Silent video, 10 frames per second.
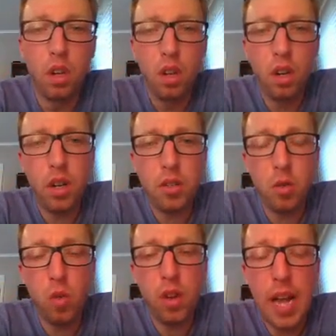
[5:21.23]
All right, so
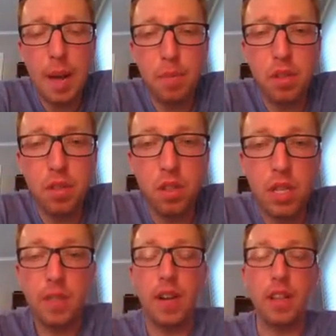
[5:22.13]
what happens
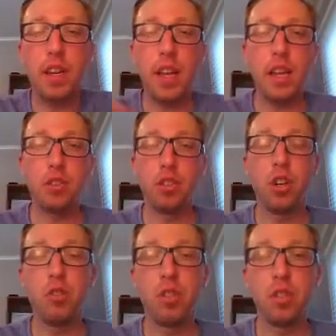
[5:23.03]
if I let h go
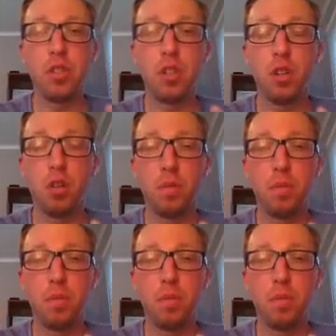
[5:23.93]
to 0?